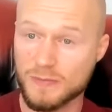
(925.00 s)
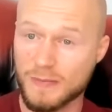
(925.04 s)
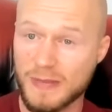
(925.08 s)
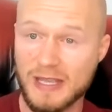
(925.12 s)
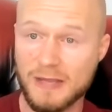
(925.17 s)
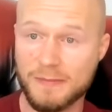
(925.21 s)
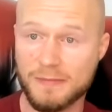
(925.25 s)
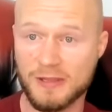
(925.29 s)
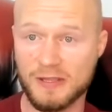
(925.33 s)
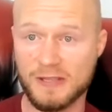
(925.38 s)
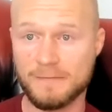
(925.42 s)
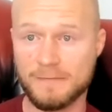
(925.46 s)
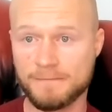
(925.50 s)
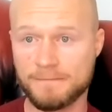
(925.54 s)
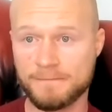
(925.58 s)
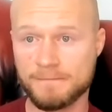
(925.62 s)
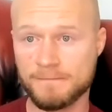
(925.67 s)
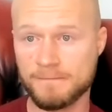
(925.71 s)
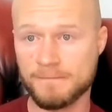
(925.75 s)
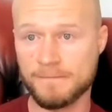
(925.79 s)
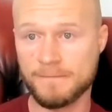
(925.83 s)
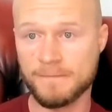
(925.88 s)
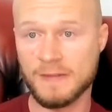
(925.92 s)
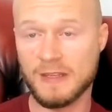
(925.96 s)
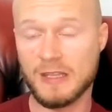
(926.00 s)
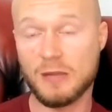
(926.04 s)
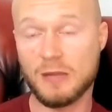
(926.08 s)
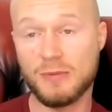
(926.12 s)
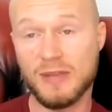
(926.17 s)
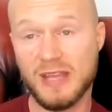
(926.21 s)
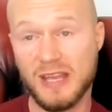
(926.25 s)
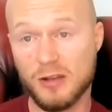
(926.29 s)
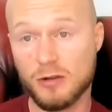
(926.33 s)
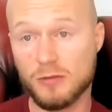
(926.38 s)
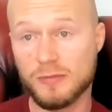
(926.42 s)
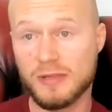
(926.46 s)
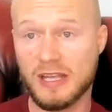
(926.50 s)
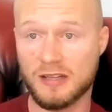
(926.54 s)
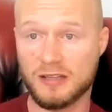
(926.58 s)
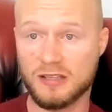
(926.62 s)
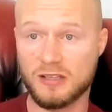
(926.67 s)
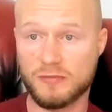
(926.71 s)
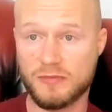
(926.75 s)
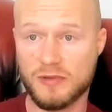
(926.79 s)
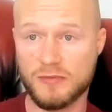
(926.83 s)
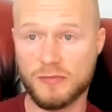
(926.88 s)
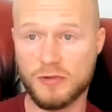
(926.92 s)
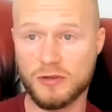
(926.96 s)
Maybe. Can we help get a
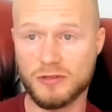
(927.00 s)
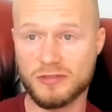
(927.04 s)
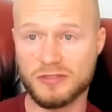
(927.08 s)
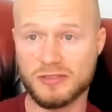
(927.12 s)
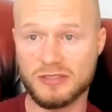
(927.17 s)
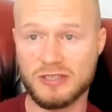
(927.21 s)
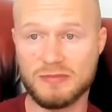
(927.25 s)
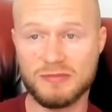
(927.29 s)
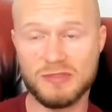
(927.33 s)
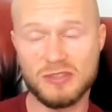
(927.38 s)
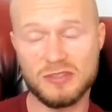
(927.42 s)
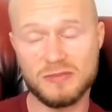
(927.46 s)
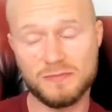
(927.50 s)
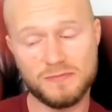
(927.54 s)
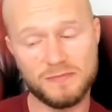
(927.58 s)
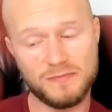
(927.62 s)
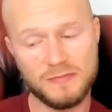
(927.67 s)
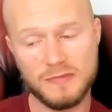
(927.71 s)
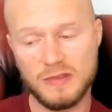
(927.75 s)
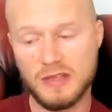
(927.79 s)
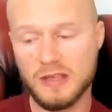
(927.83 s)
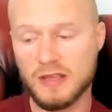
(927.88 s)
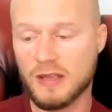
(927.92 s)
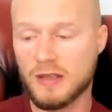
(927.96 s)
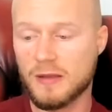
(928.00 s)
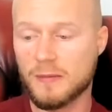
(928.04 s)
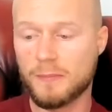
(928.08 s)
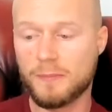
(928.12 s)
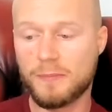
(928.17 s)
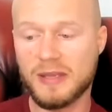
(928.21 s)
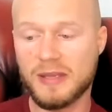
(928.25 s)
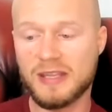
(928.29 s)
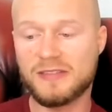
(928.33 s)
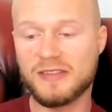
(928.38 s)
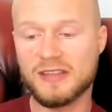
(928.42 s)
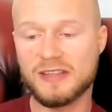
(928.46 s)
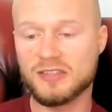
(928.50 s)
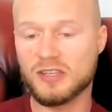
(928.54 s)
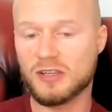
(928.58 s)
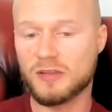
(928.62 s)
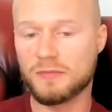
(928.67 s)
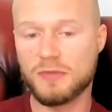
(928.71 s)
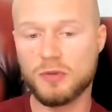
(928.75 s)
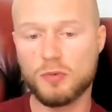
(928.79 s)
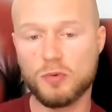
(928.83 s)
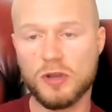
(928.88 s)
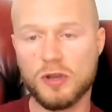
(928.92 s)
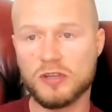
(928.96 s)
little bit more sleep? There's big things that
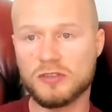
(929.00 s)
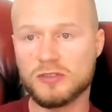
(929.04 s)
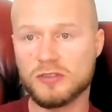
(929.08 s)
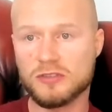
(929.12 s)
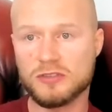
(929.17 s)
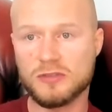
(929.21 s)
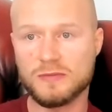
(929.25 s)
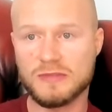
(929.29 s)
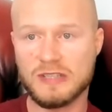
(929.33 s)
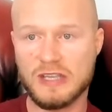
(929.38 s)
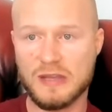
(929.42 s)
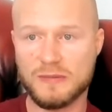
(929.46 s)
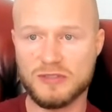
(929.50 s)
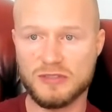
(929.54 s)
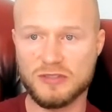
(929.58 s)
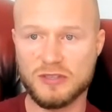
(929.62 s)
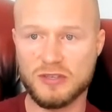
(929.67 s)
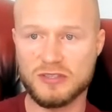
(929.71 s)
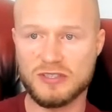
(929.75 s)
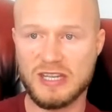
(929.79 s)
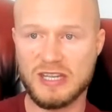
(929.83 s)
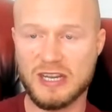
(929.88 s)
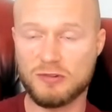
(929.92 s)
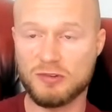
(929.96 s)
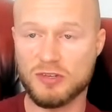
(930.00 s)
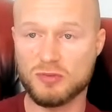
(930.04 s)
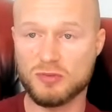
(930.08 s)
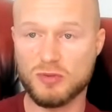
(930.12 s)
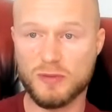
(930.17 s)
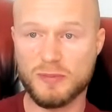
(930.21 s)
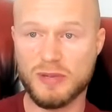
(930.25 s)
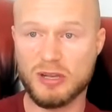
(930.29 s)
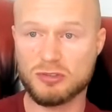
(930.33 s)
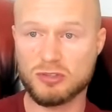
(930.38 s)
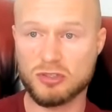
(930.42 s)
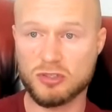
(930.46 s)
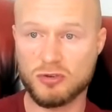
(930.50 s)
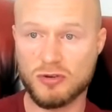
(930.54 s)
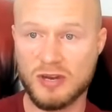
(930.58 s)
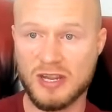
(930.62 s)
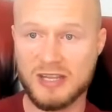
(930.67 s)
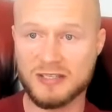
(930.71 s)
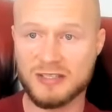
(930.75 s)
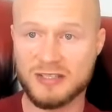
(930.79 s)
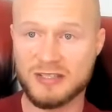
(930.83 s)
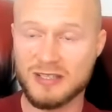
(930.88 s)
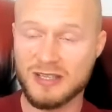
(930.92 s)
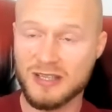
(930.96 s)
can be worked on sometimes in those areas. What about
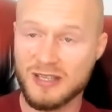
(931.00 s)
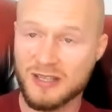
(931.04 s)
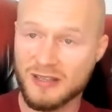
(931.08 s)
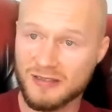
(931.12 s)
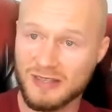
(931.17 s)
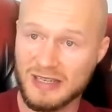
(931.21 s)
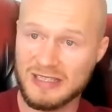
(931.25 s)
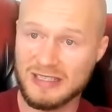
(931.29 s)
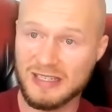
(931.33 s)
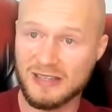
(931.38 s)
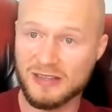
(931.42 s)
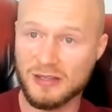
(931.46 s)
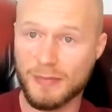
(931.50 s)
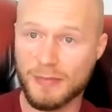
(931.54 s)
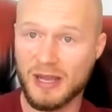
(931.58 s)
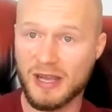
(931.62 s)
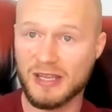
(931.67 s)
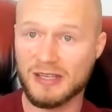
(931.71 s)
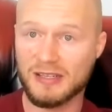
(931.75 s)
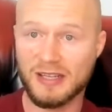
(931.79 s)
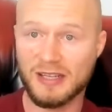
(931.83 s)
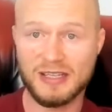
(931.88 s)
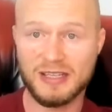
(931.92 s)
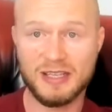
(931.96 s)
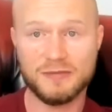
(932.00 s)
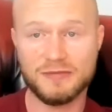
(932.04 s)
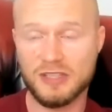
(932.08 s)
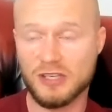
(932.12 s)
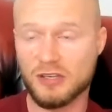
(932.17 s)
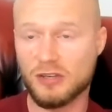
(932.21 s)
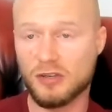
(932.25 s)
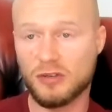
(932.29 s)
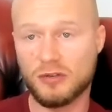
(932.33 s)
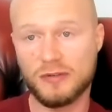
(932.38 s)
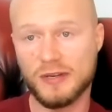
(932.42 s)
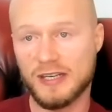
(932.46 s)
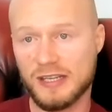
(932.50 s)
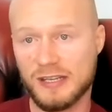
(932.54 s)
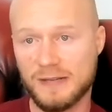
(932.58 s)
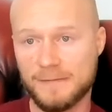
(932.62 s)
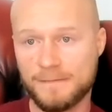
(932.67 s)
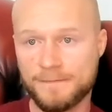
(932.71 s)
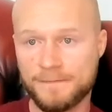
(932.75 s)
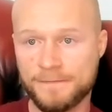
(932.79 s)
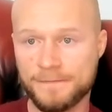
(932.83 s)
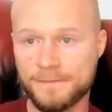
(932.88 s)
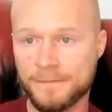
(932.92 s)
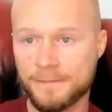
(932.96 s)
stress? Things in the mind, like I've said already.
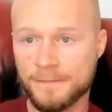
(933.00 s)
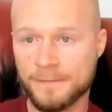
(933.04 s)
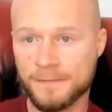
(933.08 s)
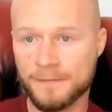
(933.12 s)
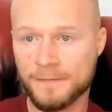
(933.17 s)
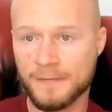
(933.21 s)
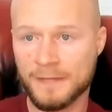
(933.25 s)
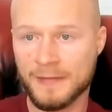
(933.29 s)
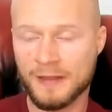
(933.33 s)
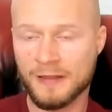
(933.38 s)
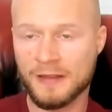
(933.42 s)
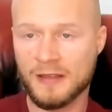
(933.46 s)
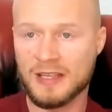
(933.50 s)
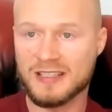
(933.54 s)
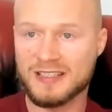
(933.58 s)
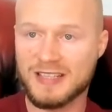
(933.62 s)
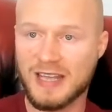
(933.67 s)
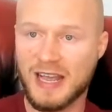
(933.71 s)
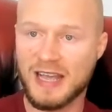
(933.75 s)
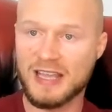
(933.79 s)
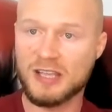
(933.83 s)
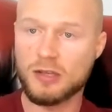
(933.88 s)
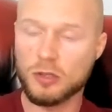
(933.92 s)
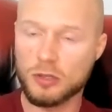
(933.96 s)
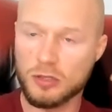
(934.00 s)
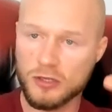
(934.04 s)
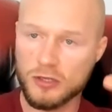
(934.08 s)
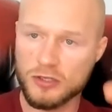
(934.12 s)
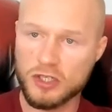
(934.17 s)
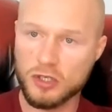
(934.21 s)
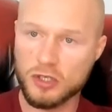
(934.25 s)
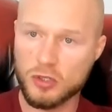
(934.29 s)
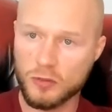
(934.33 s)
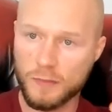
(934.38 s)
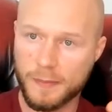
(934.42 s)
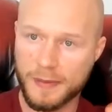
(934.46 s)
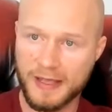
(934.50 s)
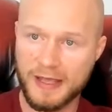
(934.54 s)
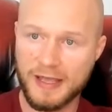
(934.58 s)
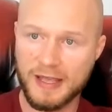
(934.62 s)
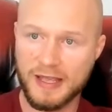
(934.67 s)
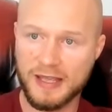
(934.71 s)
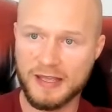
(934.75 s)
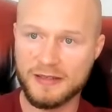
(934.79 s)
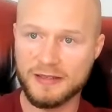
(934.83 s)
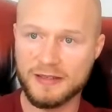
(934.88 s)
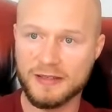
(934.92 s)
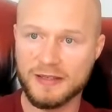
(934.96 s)
Psychological
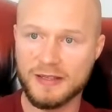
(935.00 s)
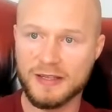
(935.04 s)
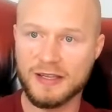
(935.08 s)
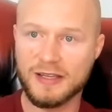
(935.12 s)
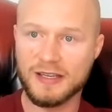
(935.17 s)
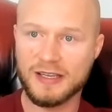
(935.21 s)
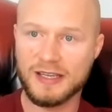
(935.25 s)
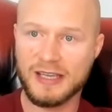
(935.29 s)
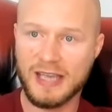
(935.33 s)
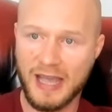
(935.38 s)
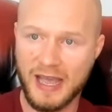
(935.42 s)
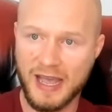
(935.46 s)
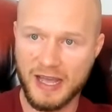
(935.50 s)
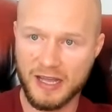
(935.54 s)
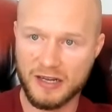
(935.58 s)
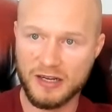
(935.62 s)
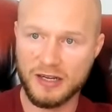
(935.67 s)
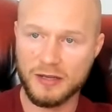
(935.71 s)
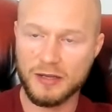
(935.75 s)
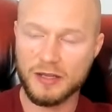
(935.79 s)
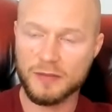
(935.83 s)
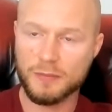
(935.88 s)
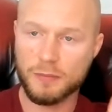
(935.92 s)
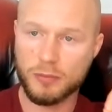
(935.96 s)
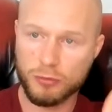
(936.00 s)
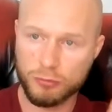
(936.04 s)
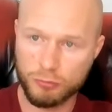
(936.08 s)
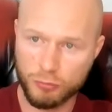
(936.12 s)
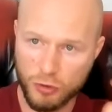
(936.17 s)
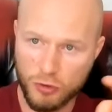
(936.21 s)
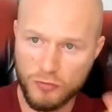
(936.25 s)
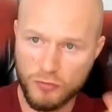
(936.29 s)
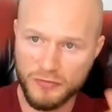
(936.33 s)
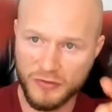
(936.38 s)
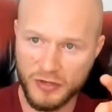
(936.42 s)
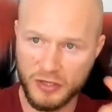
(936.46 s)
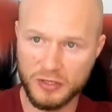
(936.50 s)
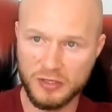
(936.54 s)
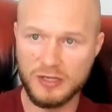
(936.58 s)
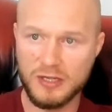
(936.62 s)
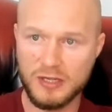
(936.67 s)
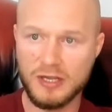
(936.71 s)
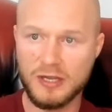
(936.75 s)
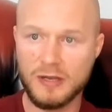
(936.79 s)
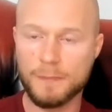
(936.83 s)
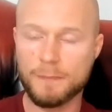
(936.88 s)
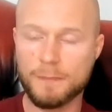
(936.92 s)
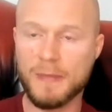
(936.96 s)
pain can proven
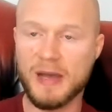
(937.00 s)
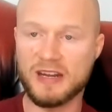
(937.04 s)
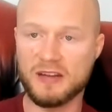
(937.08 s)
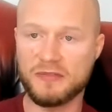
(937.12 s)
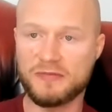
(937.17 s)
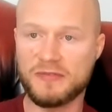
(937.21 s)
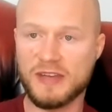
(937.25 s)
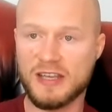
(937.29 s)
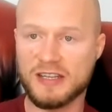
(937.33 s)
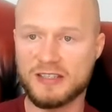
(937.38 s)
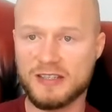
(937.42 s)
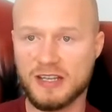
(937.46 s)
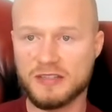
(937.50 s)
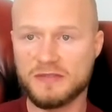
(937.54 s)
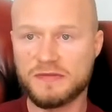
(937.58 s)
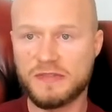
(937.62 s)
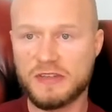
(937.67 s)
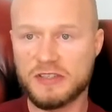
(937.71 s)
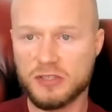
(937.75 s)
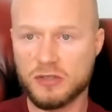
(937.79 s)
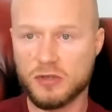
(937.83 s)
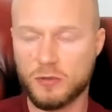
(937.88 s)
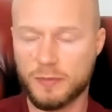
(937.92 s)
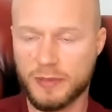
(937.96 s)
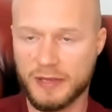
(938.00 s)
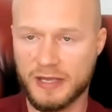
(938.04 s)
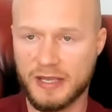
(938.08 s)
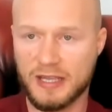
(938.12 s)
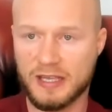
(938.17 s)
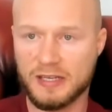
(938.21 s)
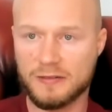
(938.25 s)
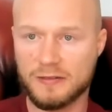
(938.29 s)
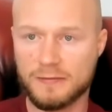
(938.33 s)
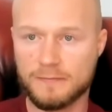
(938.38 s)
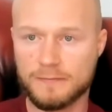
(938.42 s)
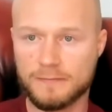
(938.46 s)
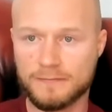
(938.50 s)
manifest as physical pain